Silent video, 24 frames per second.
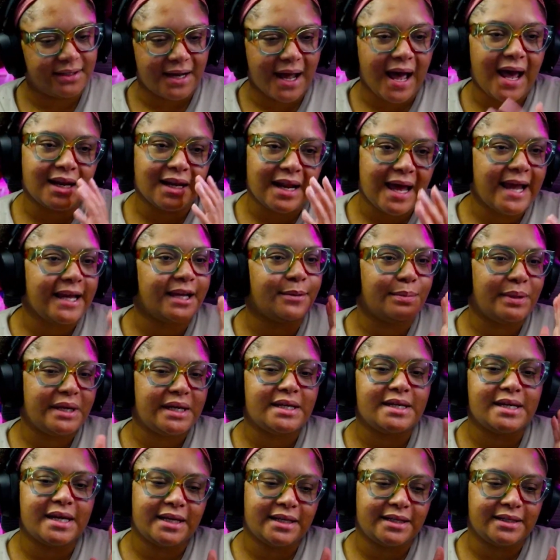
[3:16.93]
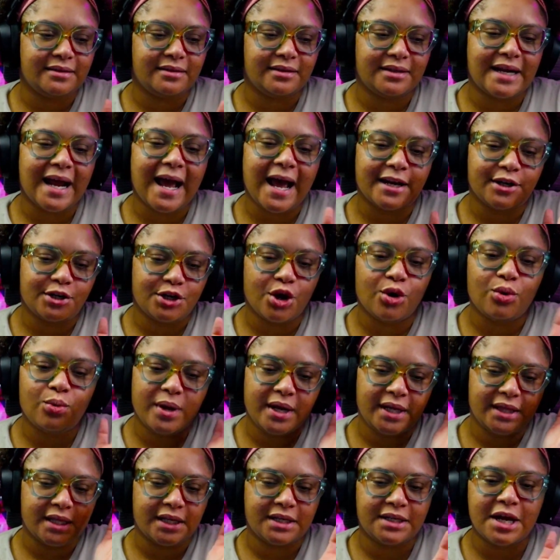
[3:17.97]
I like being not
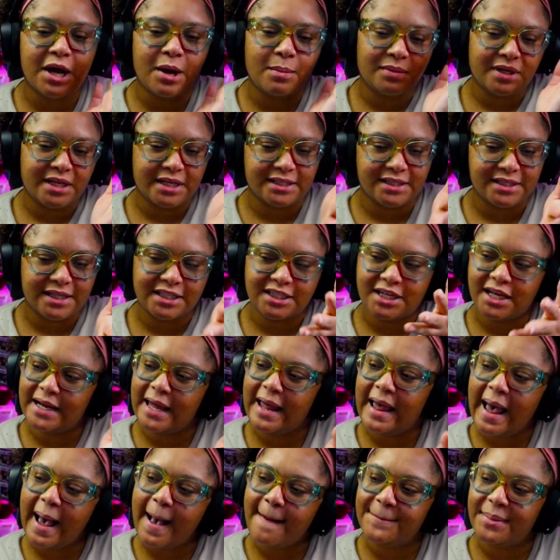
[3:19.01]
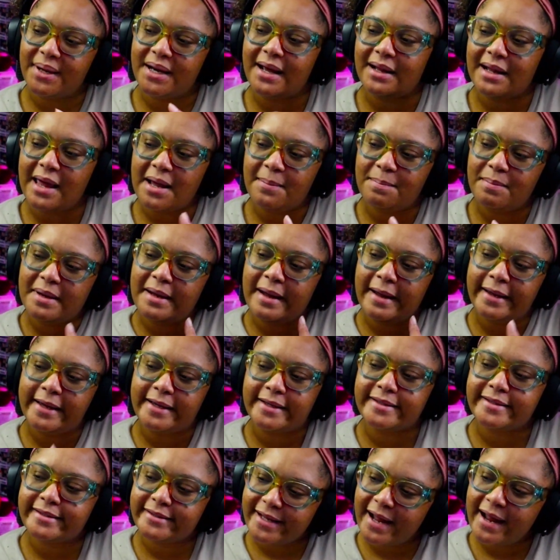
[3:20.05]
knowing the dumbness that's gonna happen. I like being
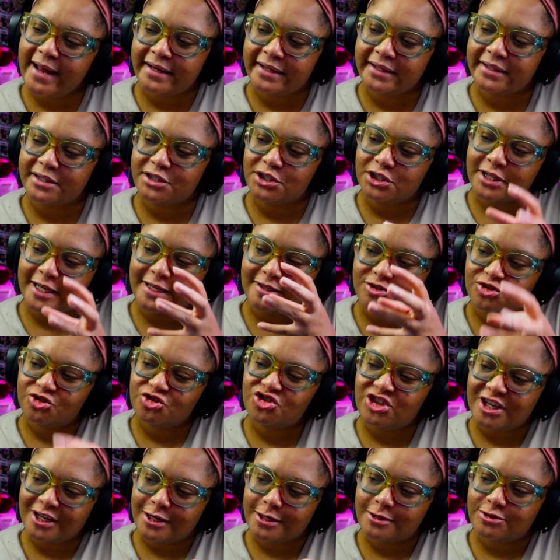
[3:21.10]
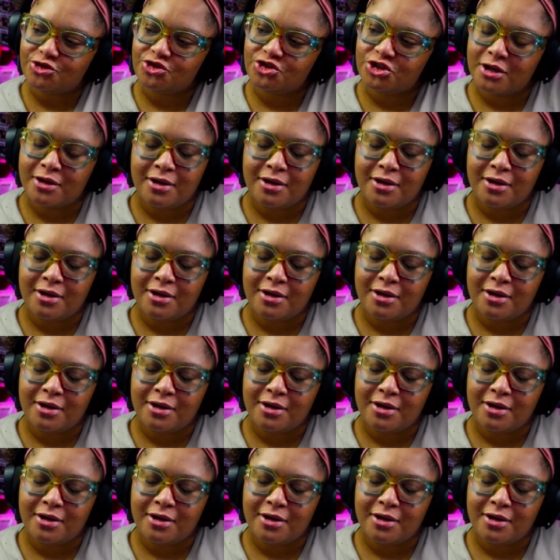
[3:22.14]
excited until I see it.